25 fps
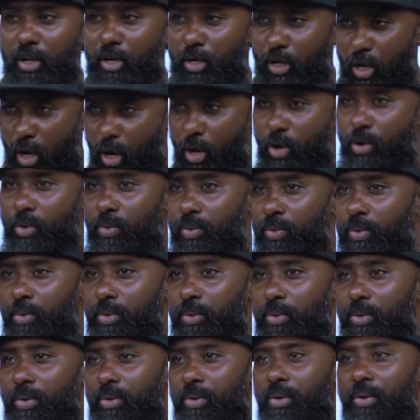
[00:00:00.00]
Now,
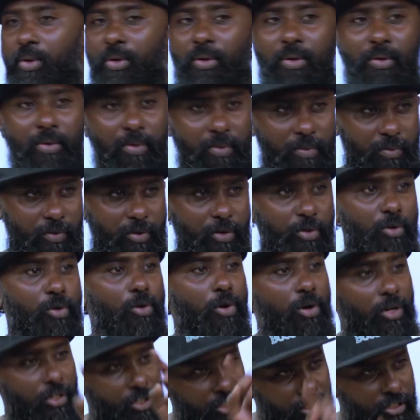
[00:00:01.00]
you
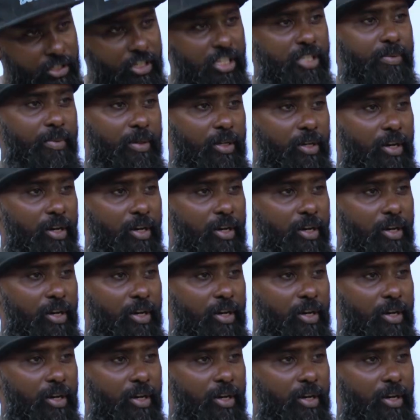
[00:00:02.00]
go to church